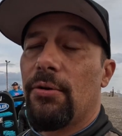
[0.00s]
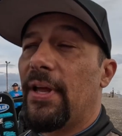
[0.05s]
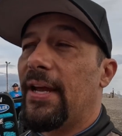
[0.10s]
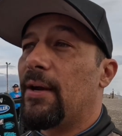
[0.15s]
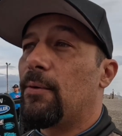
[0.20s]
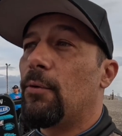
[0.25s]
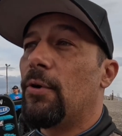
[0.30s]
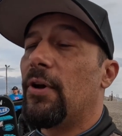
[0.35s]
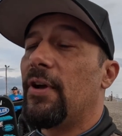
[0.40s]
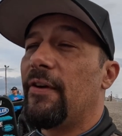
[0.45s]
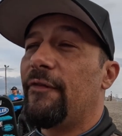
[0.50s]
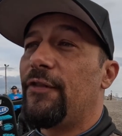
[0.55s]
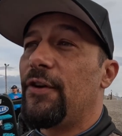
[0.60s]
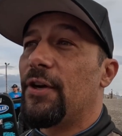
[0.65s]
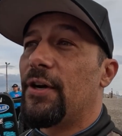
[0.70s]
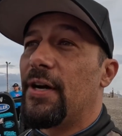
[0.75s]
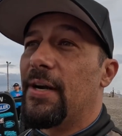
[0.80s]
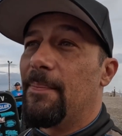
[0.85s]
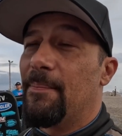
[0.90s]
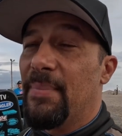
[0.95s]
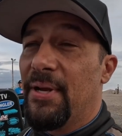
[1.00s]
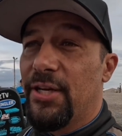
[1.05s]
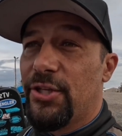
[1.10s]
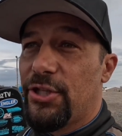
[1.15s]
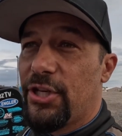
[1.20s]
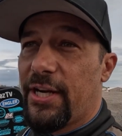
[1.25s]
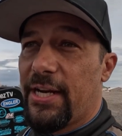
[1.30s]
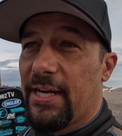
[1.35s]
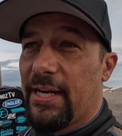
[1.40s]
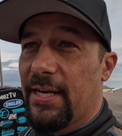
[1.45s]
Like, well, if you're in
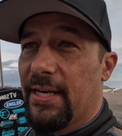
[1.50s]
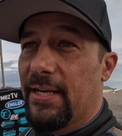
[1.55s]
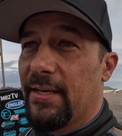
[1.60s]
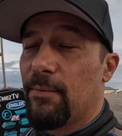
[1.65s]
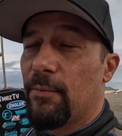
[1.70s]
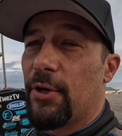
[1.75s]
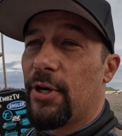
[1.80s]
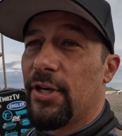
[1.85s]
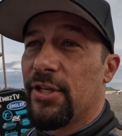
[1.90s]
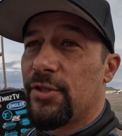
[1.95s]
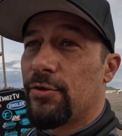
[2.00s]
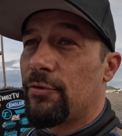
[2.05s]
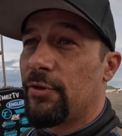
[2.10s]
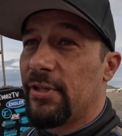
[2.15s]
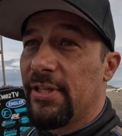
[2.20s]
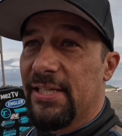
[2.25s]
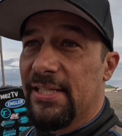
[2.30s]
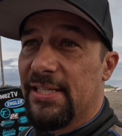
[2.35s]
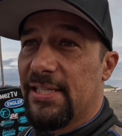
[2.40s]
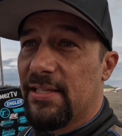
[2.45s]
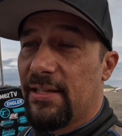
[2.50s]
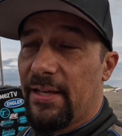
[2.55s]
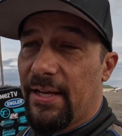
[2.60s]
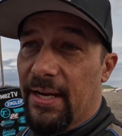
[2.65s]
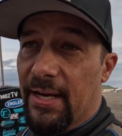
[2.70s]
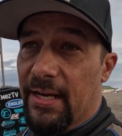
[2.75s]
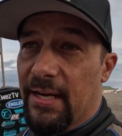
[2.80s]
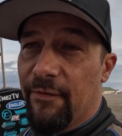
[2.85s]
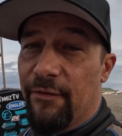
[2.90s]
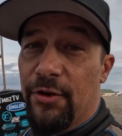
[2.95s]
Michigan where it's really
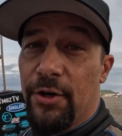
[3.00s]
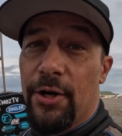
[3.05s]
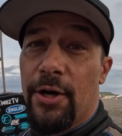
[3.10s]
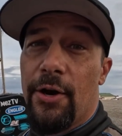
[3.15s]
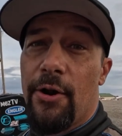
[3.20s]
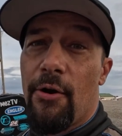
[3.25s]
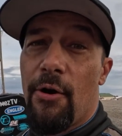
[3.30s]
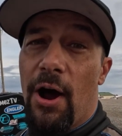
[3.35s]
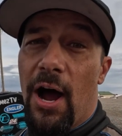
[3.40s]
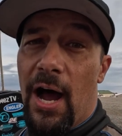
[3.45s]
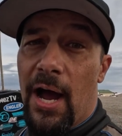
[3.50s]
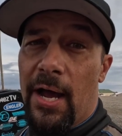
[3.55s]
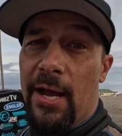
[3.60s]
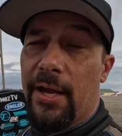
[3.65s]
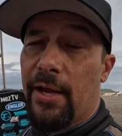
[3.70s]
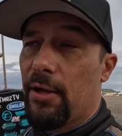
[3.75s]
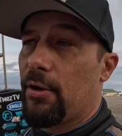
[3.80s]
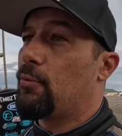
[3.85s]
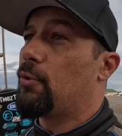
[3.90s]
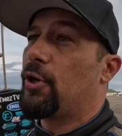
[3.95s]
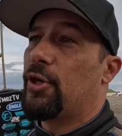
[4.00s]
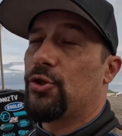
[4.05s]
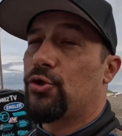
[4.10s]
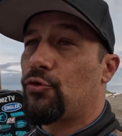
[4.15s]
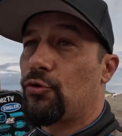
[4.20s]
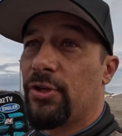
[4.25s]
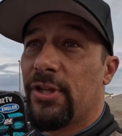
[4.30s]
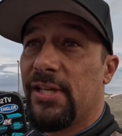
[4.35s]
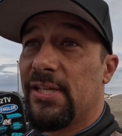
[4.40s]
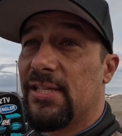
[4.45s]
slick, if you're in Ohio where it's
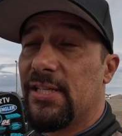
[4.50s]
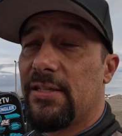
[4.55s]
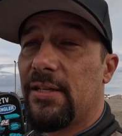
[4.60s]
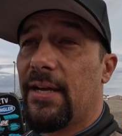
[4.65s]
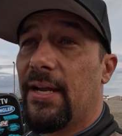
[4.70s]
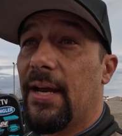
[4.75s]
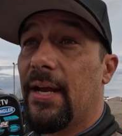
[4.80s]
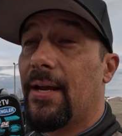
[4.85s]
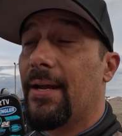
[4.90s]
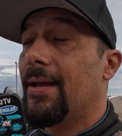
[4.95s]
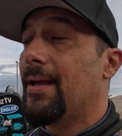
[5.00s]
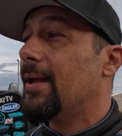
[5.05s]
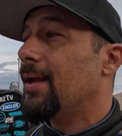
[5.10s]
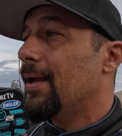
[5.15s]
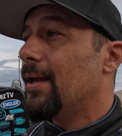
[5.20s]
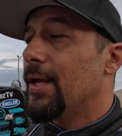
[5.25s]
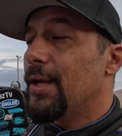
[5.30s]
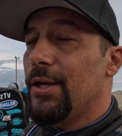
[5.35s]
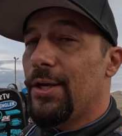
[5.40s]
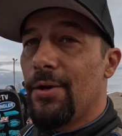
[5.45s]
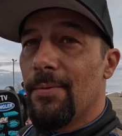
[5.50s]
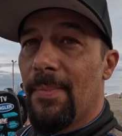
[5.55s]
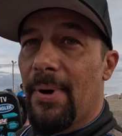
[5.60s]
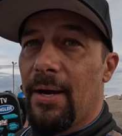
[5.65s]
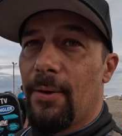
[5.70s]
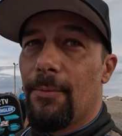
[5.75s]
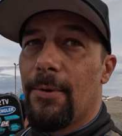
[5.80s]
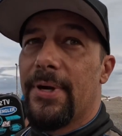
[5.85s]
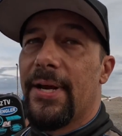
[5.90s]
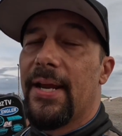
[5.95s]
really slick, you
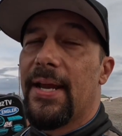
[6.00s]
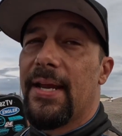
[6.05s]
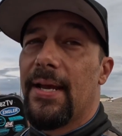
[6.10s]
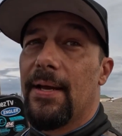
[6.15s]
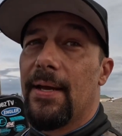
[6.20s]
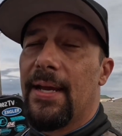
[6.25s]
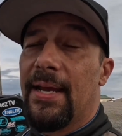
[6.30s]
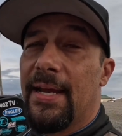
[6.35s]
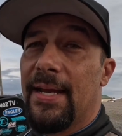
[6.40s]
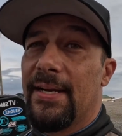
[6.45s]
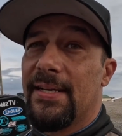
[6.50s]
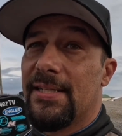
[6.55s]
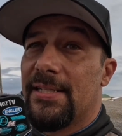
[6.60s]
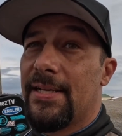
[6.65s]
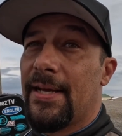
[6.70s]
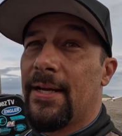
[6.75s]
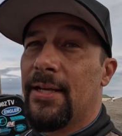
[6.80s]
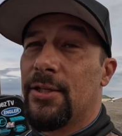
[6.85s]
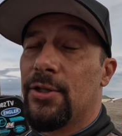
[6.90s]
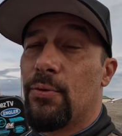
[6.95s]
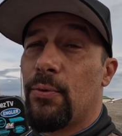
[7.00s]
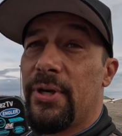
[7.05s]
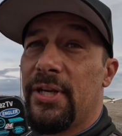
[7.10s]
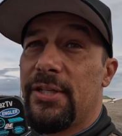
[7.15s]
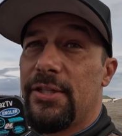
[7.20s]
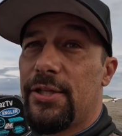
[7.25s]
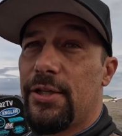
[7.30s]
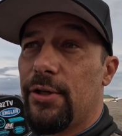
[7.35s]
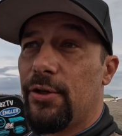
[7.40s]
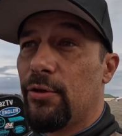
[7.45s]
might wanna get a set of twin
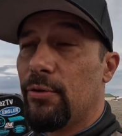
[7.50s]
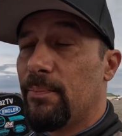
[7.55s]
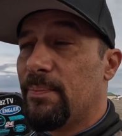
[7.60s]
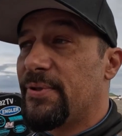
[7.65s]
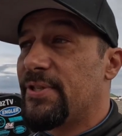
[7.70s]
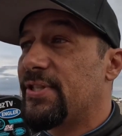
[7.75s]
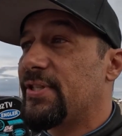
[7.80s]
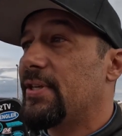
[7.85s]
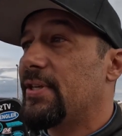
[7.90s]
tubes,